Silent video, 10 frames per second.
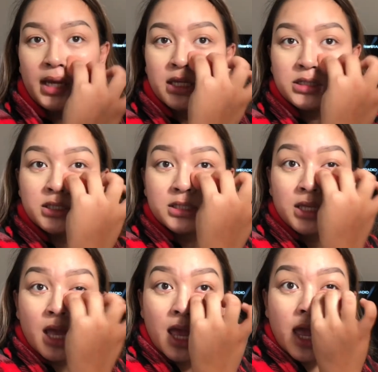It's just,
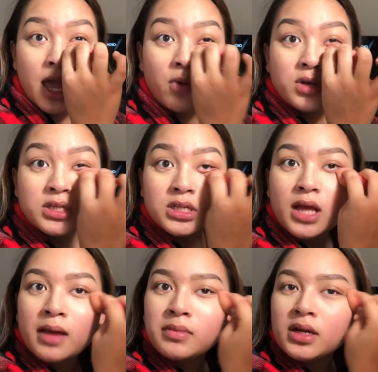it
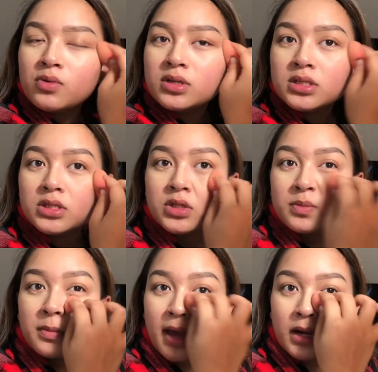wasn't
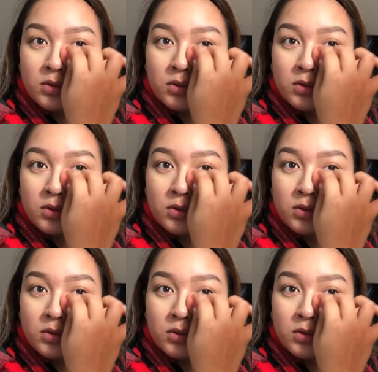super bad.